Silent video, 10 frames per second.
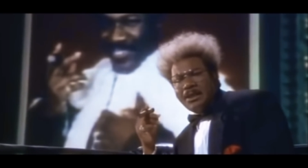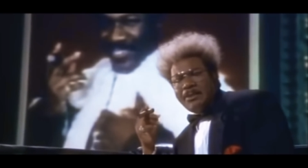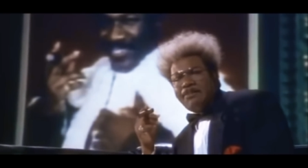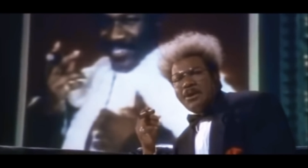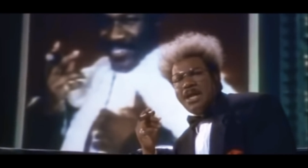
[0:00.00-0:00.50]

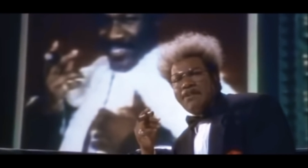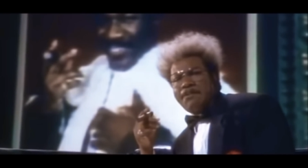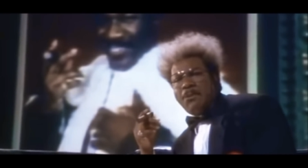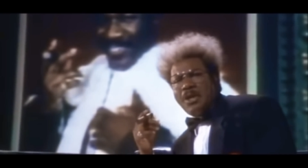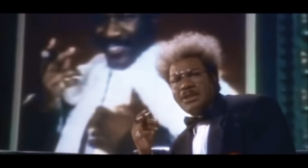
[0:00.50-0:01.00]
they put on their
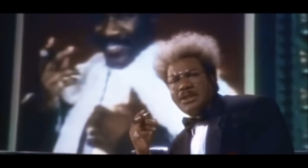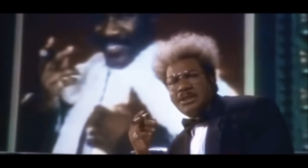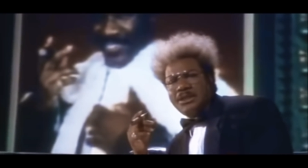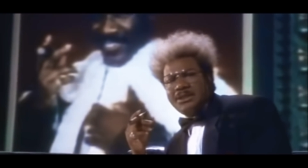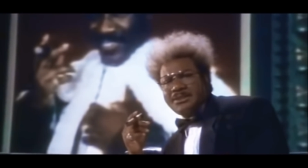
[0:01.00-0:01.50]
pointy
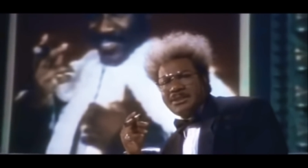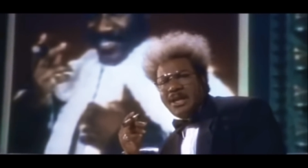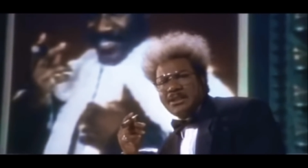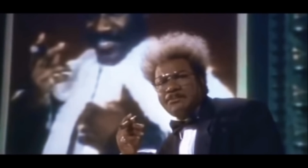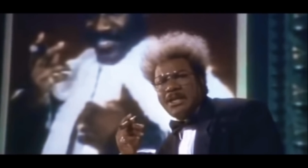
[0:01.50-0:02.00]
hoods and
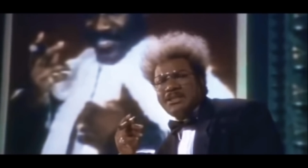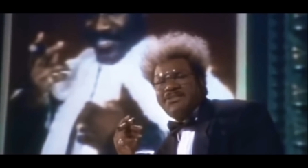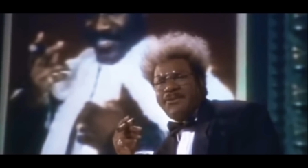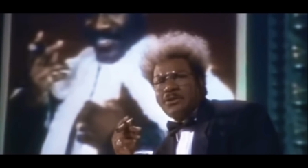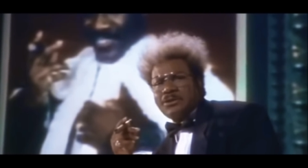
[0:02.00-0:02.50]
started
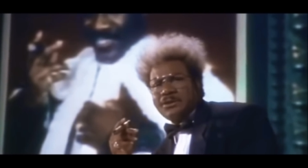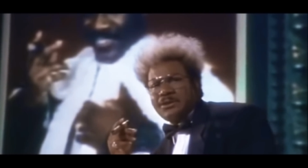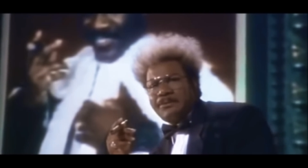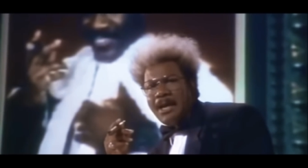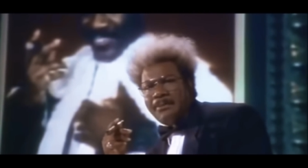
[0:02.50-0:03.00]
spreading
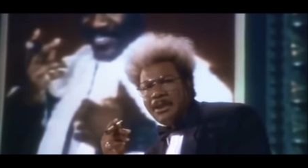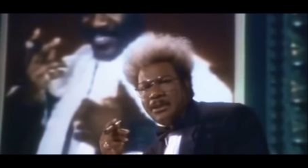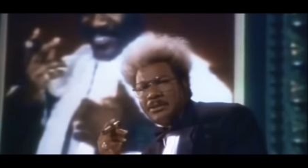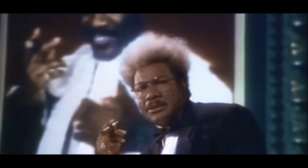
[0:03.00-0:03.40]
falsehoods about me,